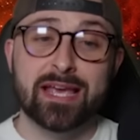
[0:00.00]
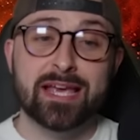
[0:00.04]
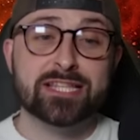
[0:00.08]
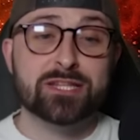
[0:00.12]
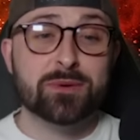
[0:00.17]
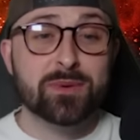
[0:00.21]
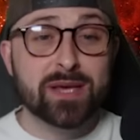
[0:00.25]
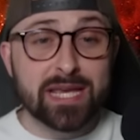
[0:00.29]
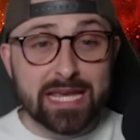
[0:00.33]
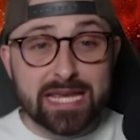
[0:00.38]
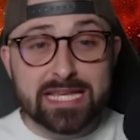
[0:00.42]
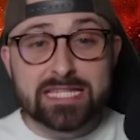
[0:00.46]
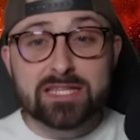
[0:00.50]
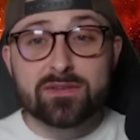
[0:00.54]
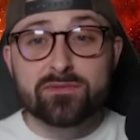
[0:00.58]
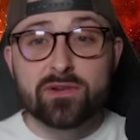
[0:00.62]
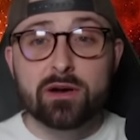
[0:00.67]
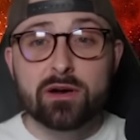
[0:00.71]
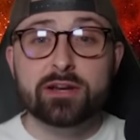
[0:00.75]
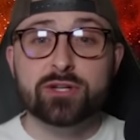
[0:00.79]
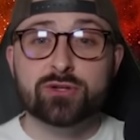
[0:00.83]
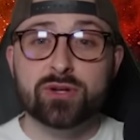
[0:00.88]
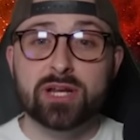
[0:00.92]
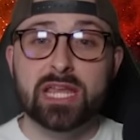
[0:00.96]
So it is a
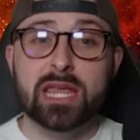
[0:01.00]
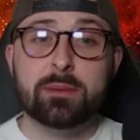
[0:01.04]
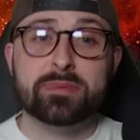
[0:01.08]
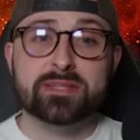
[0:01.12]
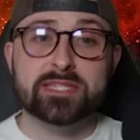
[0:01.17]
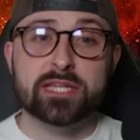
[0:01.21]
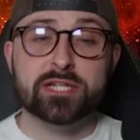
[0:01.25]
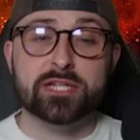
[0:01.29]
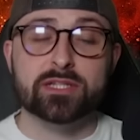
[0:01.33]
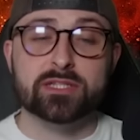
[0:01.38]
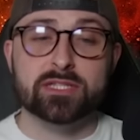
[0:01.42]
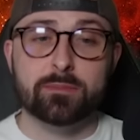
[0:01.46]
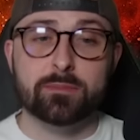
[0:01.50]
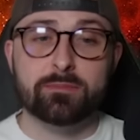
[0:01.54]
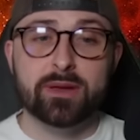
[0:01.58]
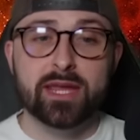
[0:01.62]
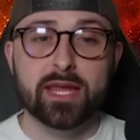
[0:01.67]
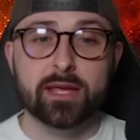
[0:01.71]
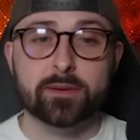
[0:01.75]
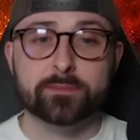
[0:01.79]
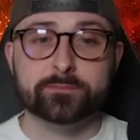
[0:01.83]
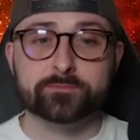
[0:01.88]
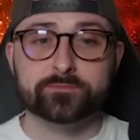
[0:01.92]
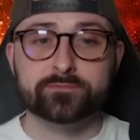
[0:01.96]
very tricky position to
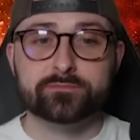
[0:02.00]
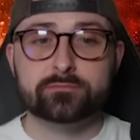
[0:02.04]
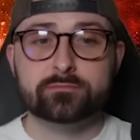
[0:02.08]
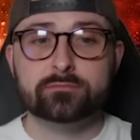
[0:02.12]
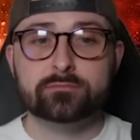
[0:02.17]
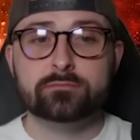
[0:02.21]
be in.